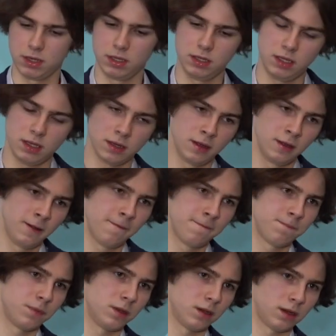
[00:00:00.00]
let's look
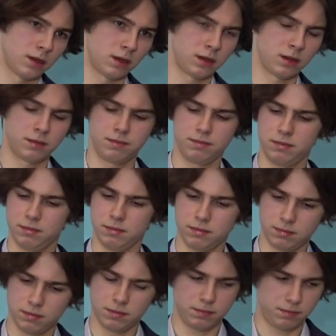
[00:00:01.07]
into a
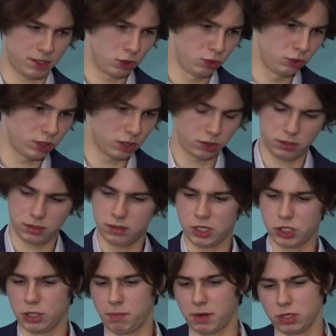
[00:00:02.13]
unique solution in the
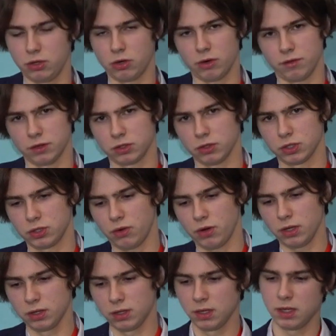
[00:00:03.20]
domestic market.
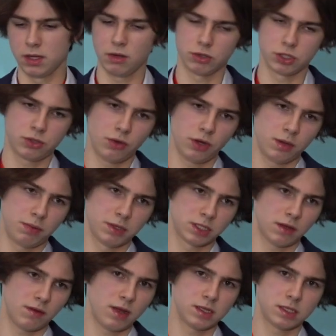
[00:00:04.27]
This is
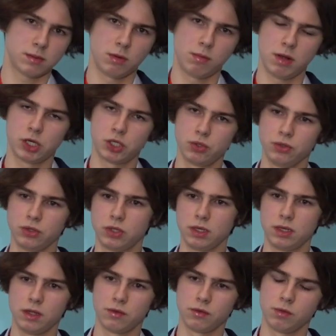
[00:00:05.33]
a
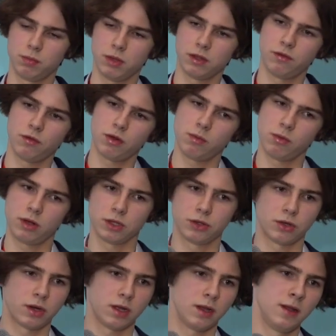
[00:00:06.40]
product of
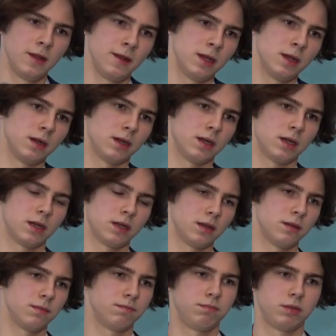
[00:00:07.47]
our partners of
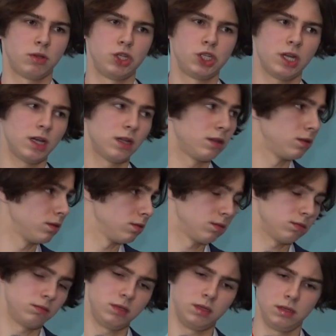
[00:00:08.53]

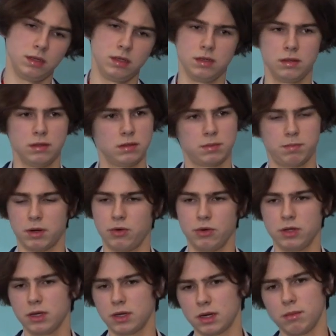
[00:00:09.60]
scoring. This
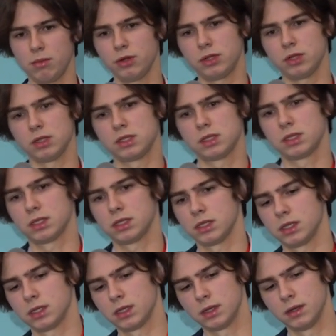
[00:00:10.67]
is an integrated
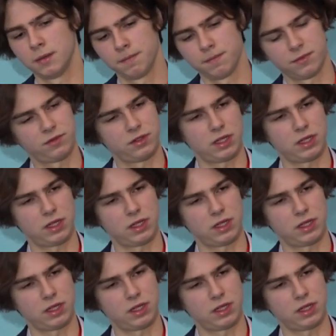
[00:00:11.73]
platform that